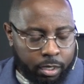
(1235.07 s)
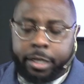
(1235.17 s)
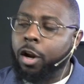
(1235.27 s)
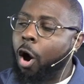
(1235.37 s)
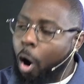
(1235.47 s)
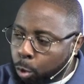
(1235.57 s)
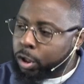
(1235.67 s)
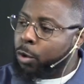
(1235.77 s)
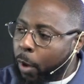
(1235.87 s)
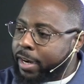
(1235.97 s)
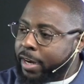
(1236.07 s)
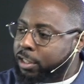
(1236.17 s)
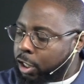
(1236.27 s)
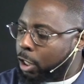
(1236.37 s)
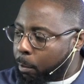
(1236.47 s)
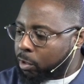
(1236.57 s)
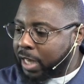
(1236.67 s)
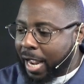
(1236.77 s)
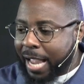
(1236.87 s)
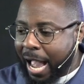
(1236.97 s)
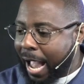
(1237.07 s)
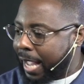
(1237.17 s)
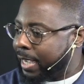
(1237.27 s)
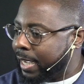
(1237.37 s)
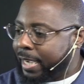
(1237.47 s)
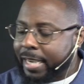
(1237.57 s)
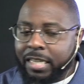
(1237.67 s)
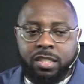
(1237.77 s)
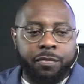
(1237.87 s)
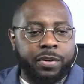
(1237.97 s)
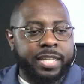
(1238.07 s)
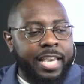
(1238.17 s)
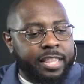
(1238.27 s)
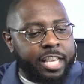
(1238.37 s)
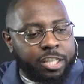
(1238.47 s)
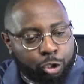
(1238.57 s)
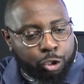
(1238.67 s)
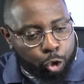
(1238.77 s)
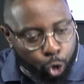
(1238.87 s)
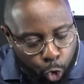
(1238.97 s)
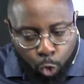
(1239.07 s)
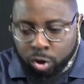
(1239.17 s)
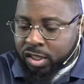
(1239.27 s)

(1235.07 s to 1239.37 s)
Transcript: And the only way to serve the Most High God is to forget this new